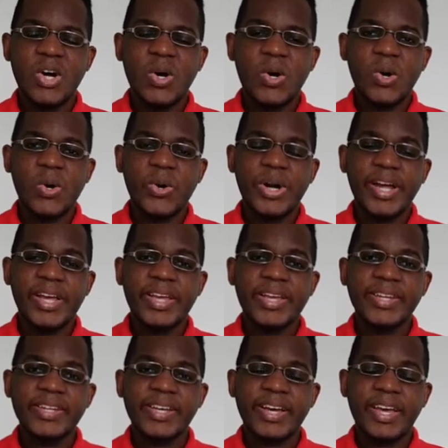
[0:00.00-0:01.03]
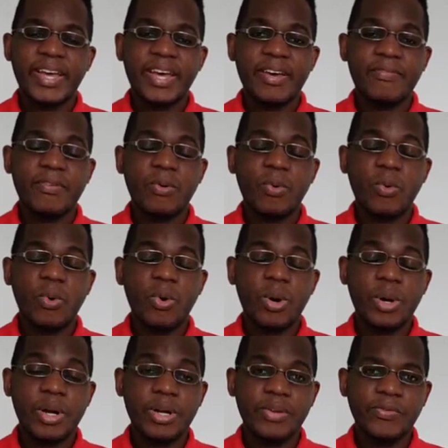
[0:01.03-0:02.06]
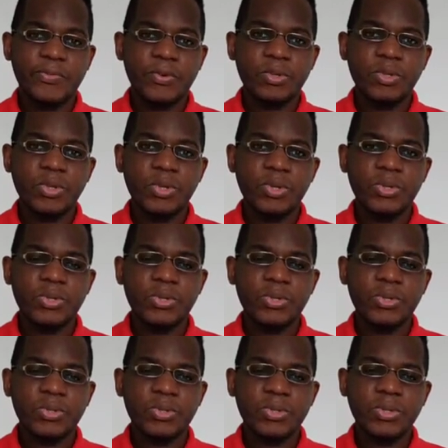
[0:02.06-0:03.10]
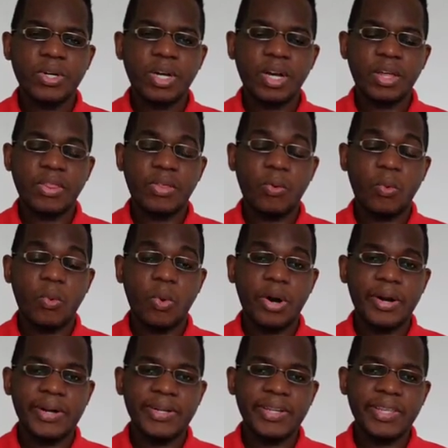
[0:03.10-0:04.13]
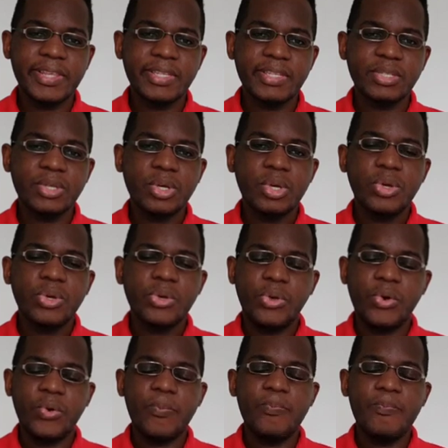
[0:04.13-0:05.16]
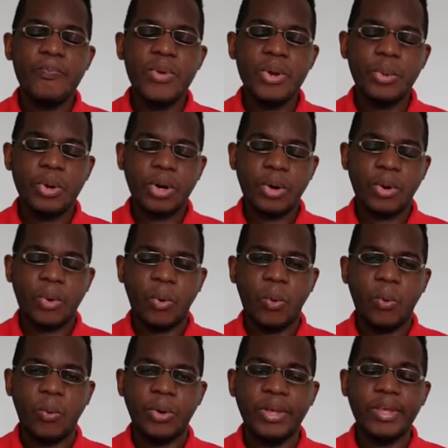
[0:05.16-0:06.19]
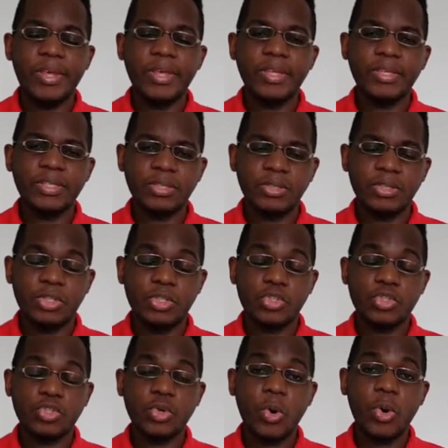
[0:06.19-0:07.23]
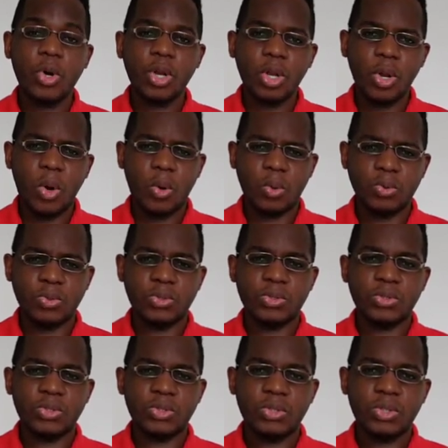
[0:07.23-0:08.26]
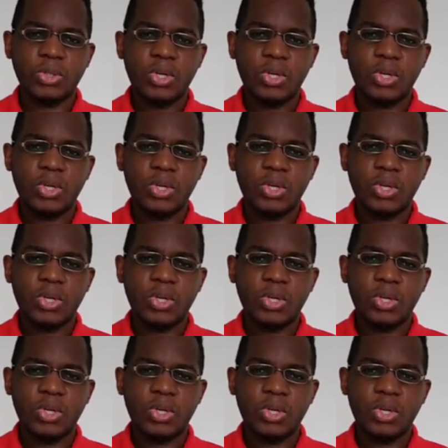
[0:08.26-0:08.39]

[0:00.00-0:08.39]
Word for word: All right, I have a word for you, and the word is your miracle. It is so close.